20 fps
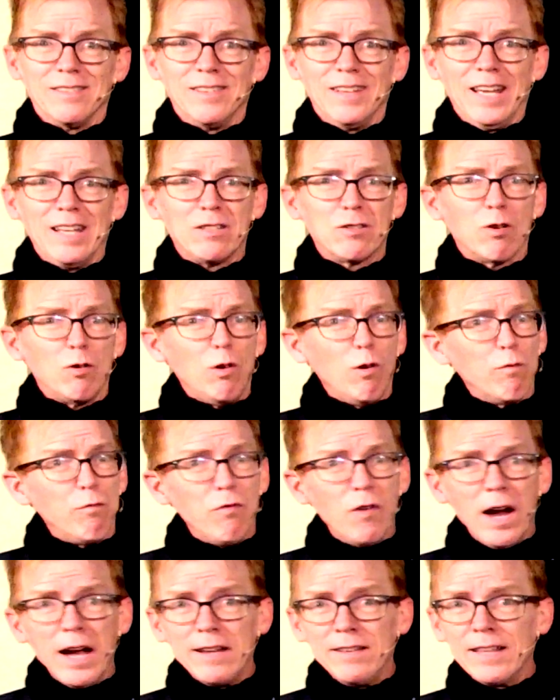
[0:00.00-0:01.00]
And so you
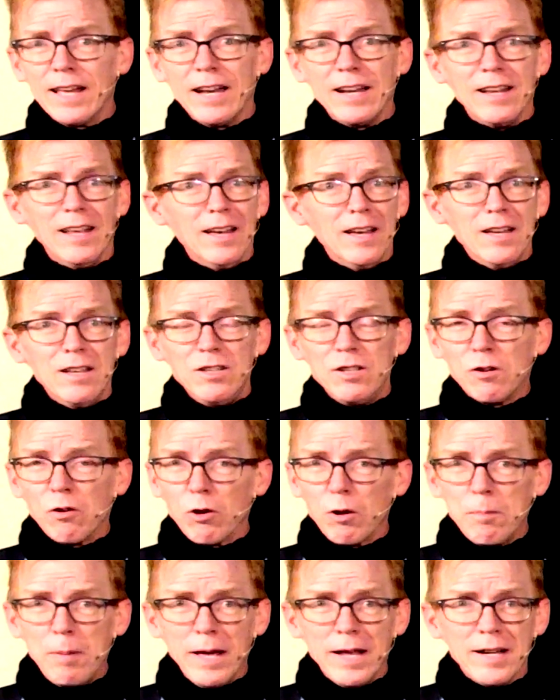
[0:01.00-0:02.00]
find that you go
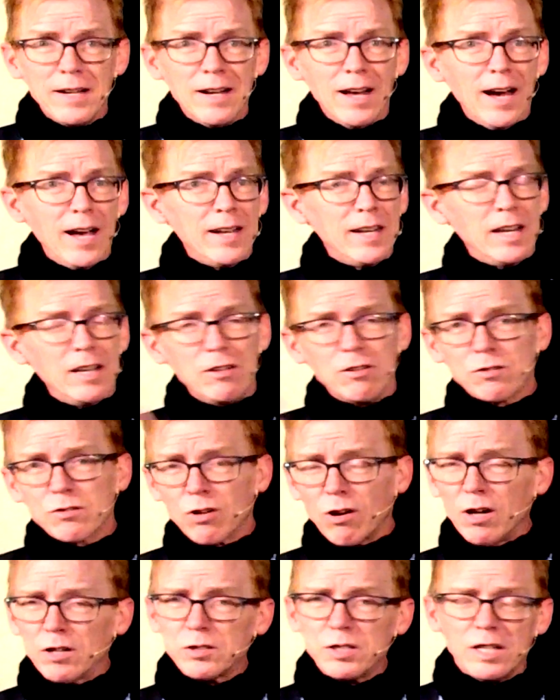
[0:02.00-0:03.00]
to bed at night and you're
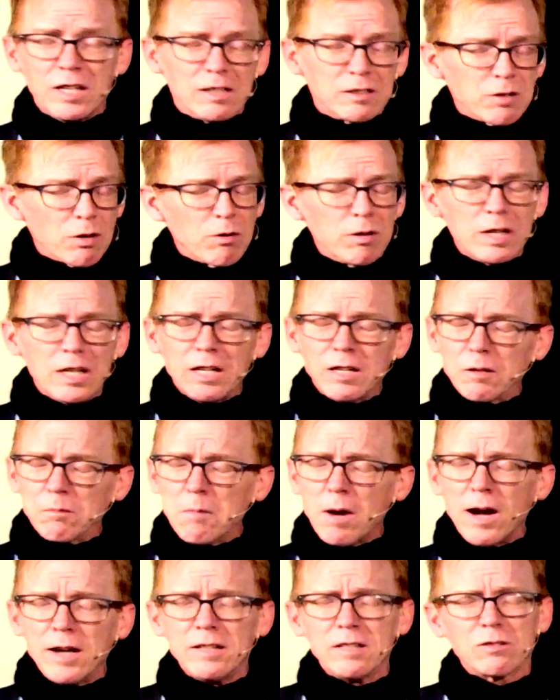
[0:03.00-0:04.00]
tossing and turning and your
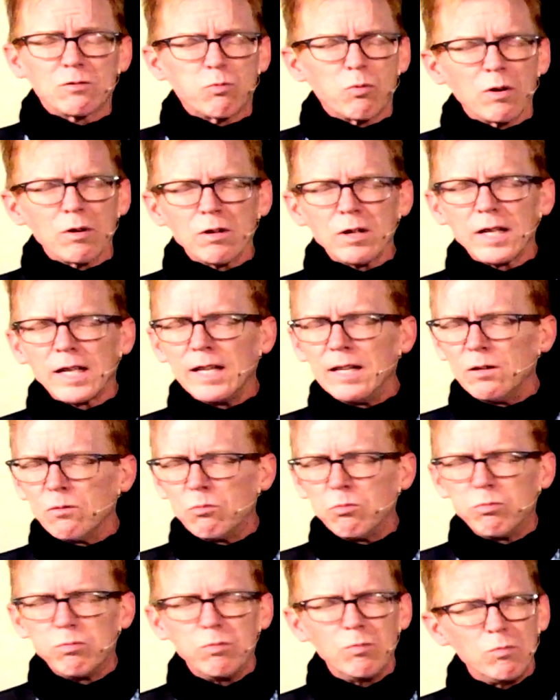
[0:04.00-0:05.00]
mind is whirling, and
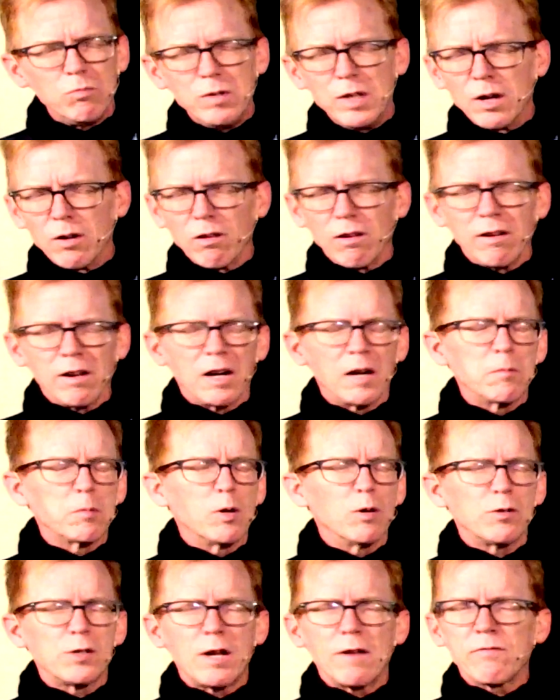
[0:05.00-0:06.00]
the alarm
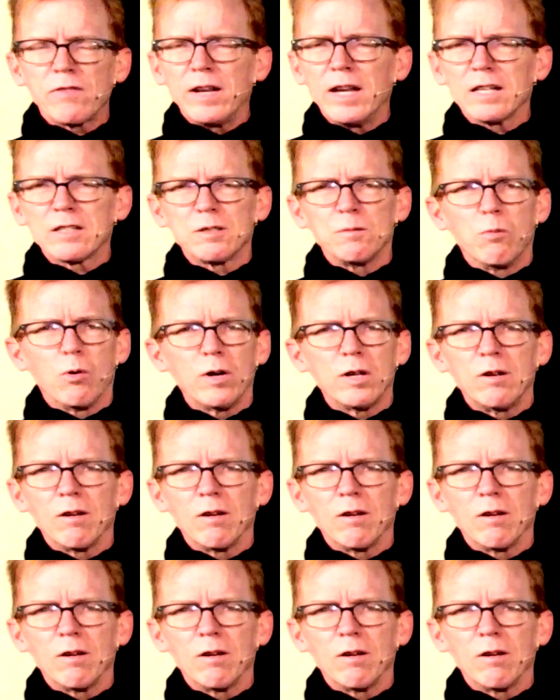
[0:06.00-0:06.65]
goes off the next morning.